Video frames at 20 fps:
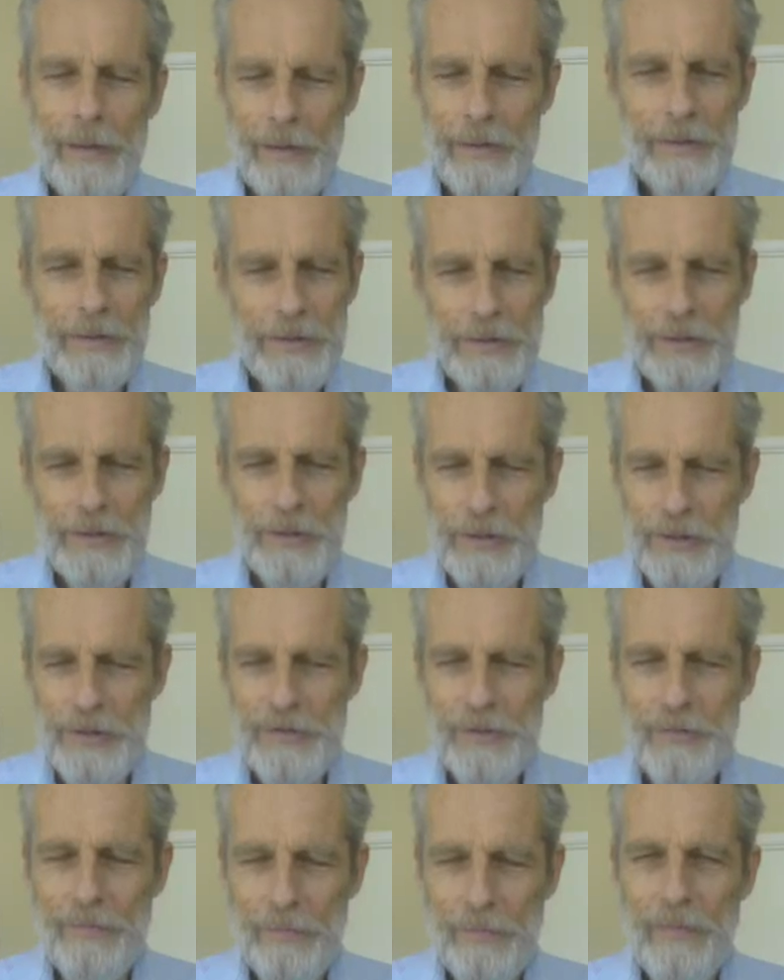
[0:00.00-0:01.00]
this is
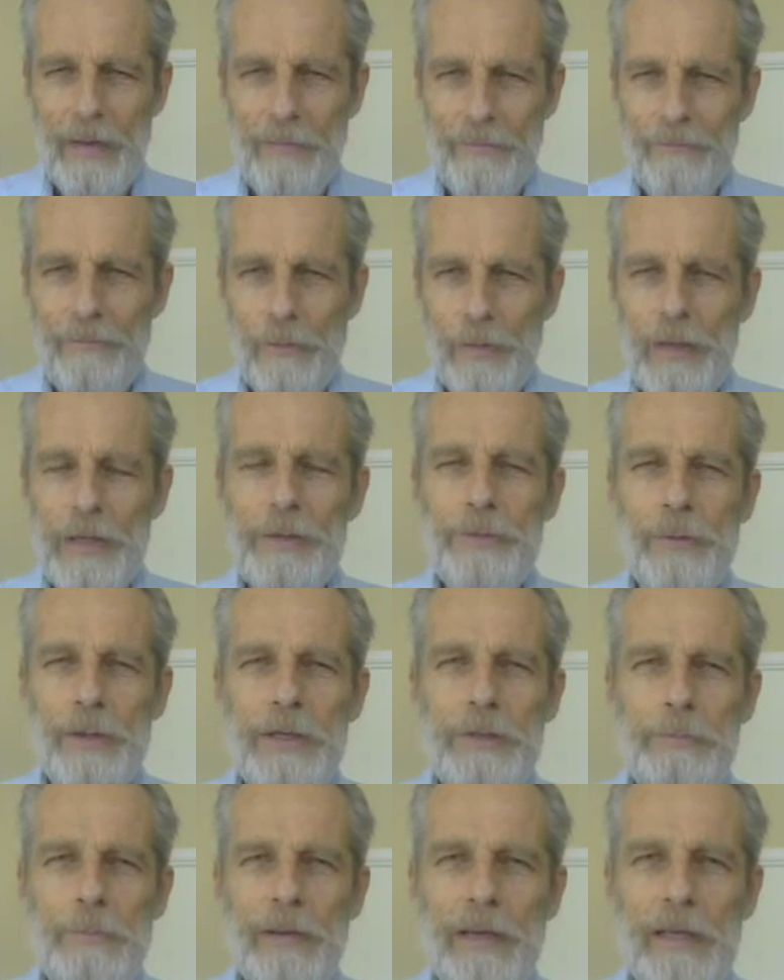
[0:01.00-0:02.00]
just for
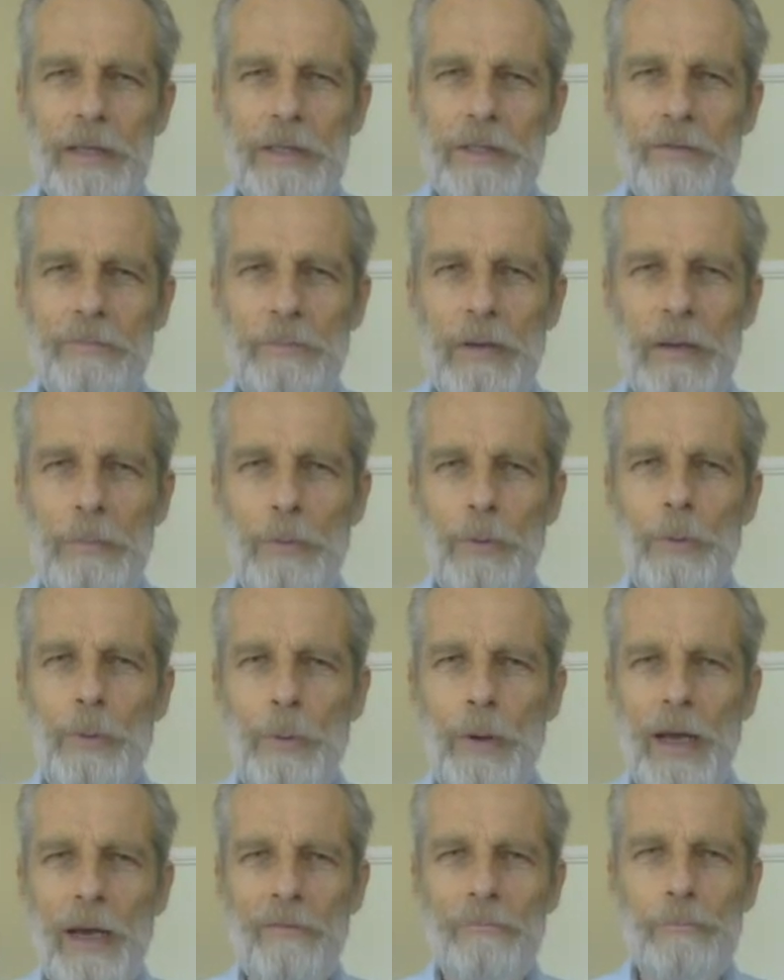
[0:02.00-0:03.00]
interest because of people
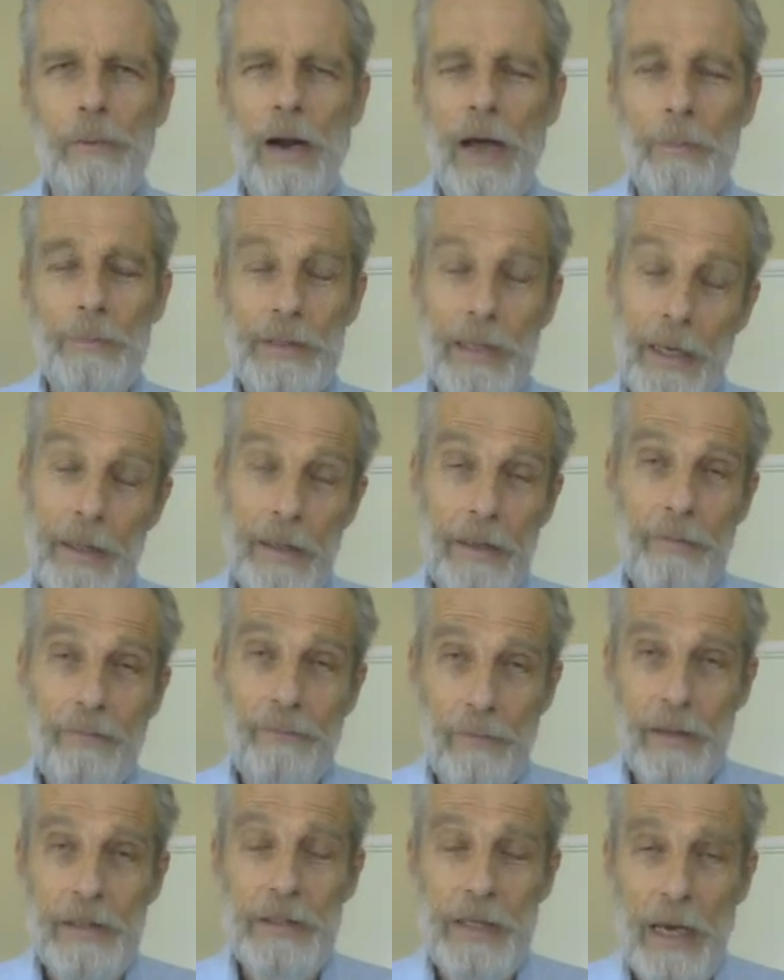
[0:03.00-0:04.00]
who have problems like,
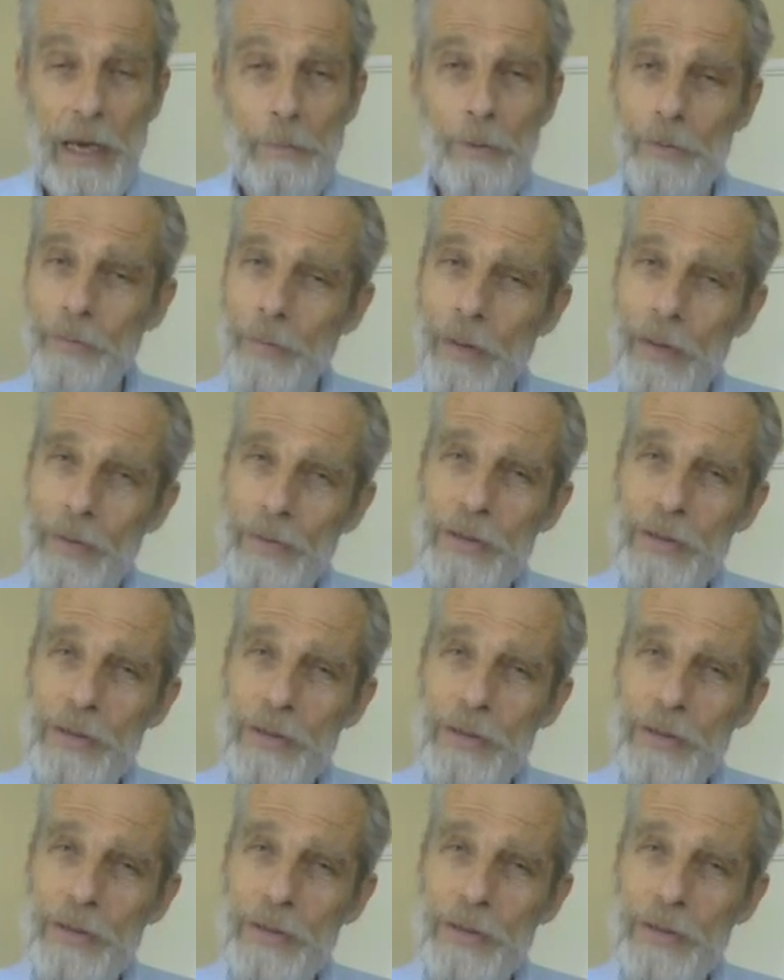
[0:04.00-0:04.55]
for example,